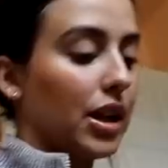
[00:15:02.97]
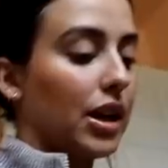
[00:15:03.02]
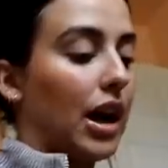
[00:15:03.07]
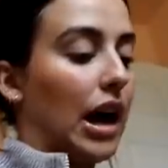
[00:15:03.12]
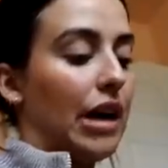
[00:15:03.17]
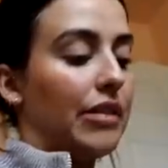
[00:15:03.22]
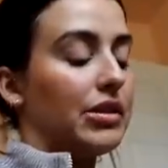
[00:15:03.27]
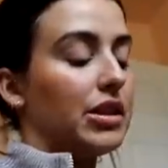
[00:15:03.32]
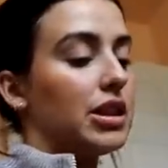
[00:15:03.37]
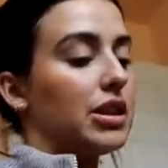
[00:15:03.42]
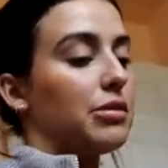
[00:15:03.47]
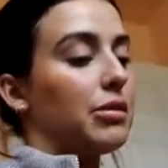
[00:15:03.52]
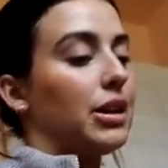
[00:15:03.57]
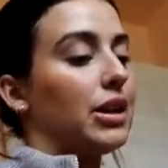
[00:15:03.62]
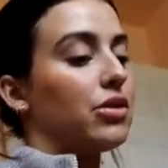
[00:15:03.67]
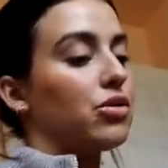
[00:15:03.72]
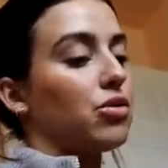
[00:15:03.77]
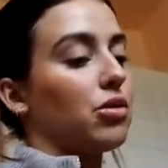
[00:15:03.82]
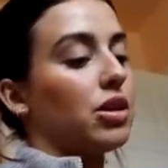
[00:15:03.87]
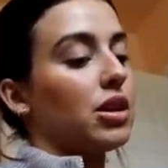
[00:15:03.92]
like obviously we
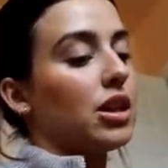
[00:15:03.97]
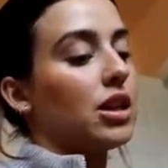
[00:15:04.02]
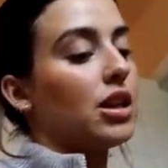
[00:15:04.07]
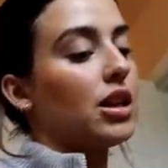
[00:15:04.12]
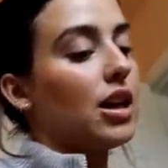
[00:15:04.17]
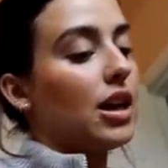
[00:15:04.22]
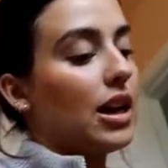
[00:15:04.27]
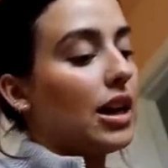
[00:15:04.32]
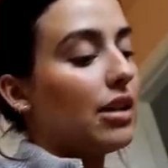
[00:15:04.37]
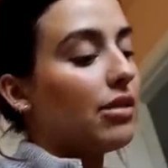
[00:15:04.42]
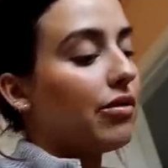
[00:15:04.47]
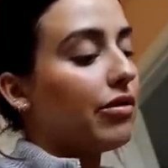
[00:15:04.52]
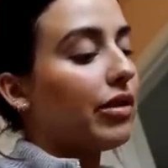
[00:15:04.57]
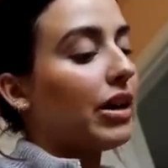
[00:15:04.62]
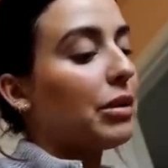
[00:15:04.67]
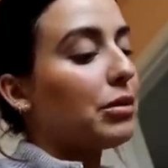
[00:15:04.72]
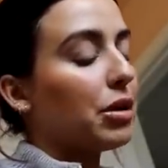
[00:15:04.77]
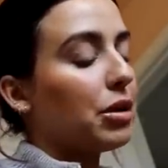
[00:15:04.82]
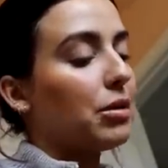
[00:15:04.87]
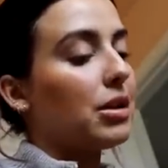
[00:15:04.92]
had Jordan and
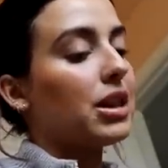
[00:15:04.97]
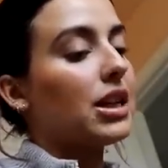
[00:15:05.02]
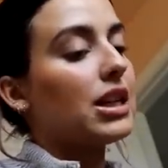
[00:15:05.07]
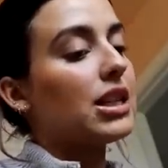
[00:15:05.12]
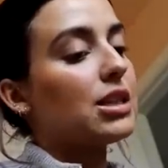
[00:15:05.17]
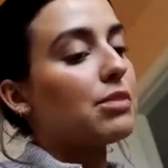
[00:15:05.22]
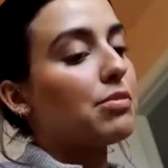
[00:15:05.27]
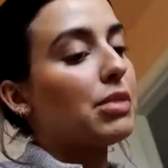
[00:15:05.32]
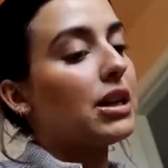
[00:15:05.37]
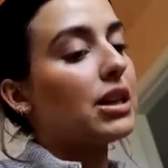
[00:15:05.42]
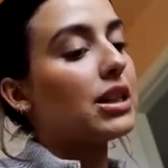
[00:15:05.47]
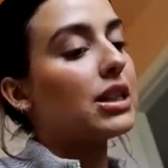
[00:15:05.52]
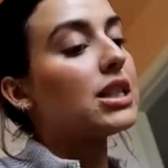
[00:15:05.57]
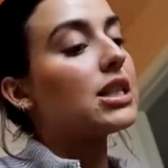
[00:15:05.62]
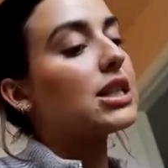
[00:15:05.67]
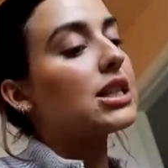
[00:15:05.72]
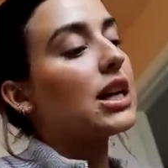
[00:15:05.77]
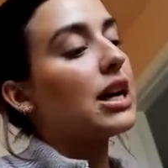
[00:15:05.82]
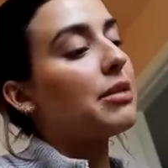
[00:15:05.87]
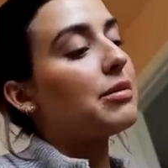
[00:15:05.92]
family with us, but
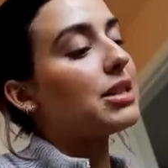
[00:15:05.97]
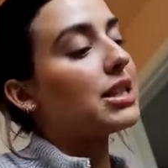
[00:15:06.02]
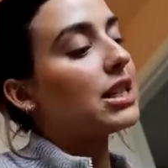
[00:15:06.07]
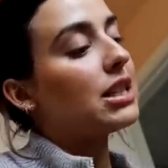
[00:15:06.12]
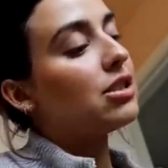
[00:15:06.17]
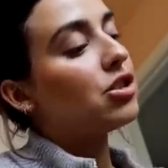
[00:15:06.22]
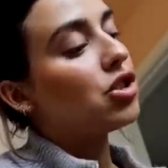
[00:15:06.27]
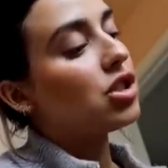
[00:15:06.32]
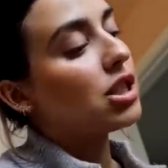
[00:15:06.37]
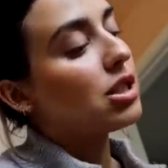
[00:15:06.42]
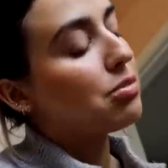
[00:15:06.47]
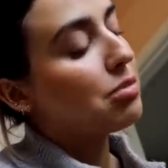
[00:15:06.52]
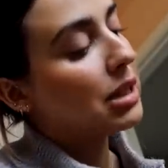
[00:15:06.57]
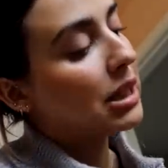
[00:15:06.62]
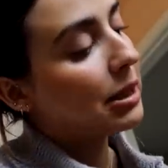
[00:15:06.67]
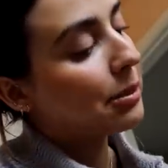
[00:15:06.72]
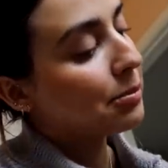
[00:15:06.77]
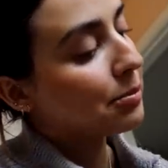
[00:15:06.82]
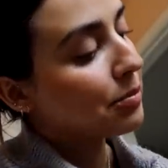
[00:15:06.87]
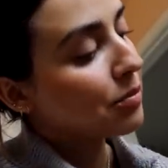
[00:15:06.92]
this time it's going to just
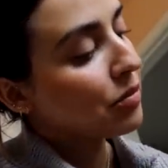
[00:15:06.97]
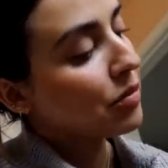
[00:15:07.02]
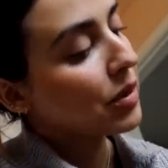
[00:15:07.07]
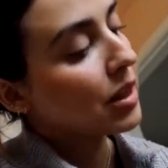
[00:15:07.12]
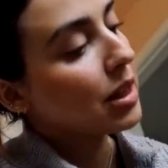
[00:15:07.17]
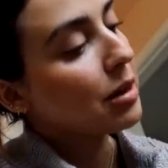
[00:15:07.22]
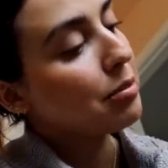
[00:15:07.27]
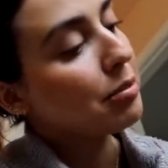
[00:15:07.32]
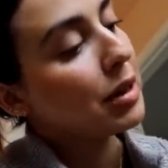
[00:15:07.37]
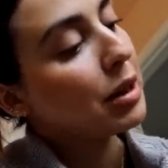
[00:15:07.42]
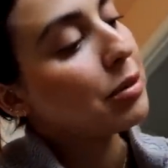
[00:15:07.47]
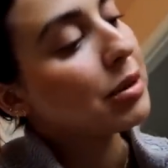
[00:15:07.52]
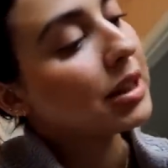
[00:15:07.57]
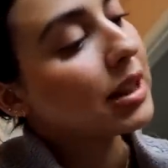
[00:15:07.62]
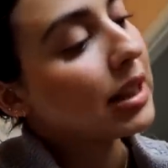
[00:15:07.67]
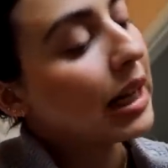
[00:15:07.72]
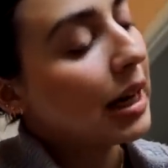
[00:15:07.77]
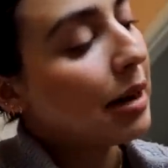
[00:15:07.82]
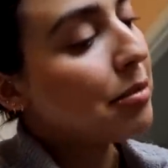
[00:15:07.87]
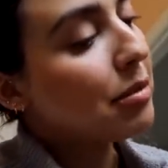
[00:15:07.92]
be me
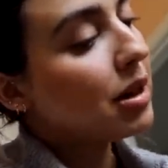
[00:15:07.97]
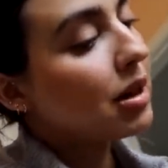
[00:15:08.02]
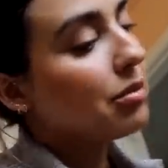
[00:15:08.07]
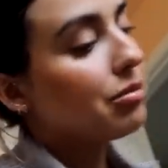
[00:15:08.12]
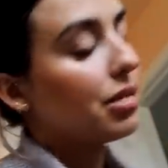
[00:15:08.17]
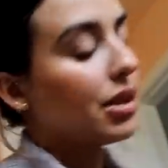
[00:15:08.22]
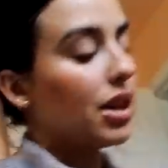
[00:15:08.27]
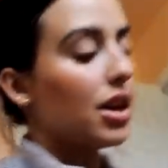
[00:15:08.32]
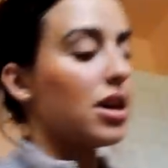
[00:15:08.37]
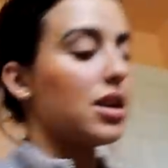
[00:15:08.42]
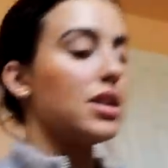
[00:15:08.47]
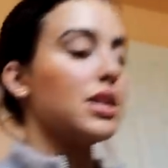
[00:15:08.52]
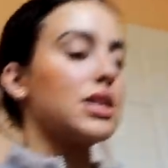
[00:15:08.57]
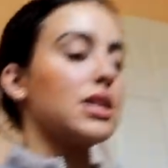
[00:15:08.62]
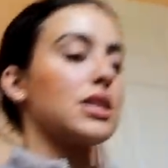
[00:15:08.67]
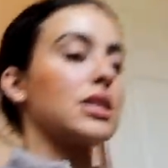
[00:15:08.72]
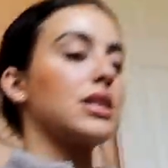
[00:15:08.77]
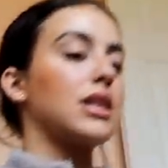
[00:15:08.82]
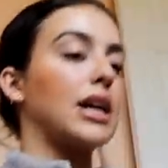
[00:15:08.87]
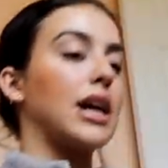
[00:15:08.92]
with them
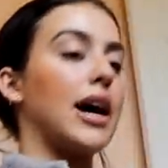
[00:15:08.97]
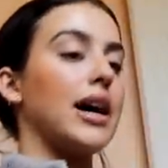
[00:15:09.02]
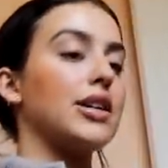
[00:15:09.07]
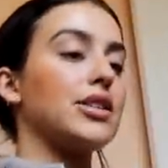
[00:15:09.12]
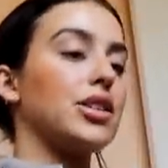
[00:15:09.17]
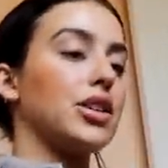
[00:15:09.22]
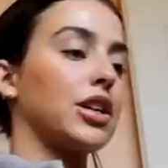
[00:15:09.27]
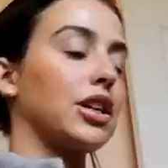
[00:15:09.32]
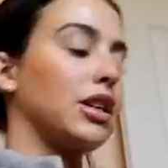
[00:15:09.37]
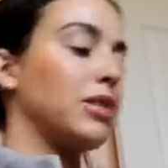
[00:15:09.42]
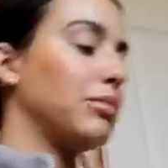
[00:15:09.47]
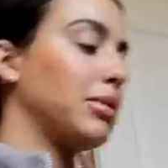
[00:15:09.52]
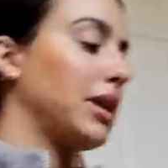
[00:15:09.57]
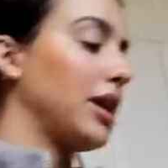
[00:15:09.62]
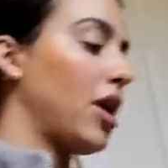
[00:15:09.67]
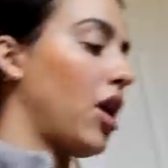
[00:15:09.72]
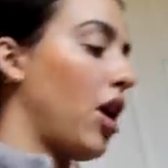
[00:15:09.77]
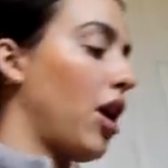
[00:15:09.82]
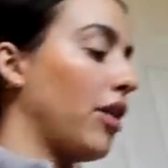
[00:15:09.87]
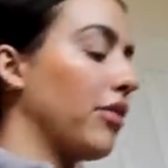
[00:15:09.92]
because the guys are going to
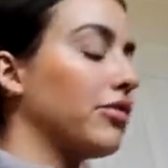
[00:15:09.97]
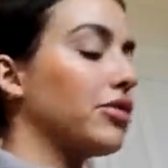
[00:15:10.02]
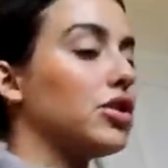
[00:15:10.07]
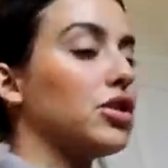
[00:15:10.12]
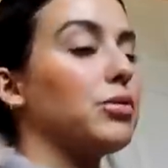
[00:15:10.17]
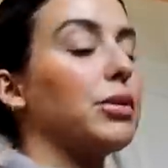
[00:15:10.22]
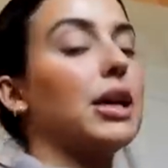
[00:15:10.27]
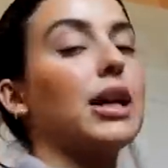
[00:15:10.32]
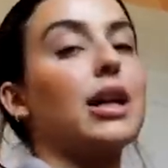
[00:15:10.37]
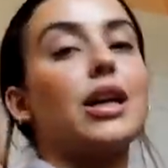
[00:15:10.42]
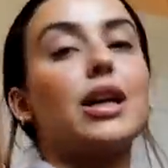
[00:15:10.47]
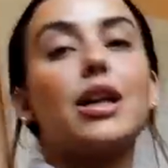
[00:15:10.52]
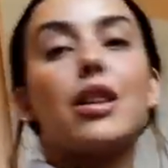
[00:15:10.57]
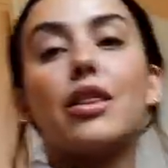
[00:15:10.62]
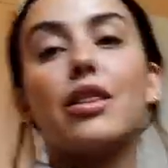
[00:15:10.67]
be off doing